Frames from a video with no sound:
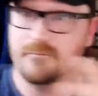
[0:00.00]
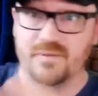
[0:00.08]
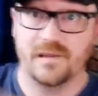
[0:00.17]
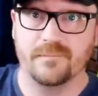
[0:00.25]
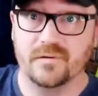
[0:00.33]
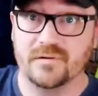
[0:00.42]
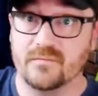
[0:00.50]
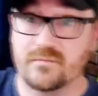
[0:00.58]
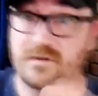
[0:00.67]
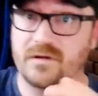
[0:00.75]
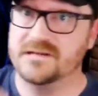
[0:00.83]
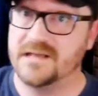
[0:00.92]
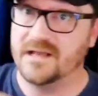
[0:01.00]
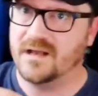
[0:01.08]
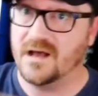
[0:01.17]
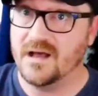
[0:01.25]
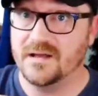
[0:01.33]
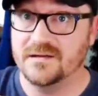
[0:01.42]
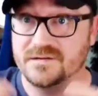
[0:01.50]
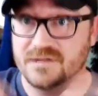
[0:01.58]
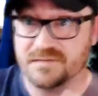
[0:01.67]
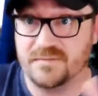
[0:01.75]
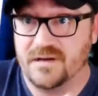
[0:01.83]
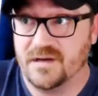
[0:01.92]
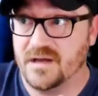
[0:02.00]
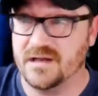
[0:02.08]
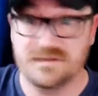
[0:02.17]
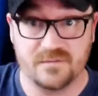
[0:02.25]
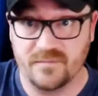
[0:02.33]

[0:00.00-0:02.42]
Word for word: people don't really take on just because,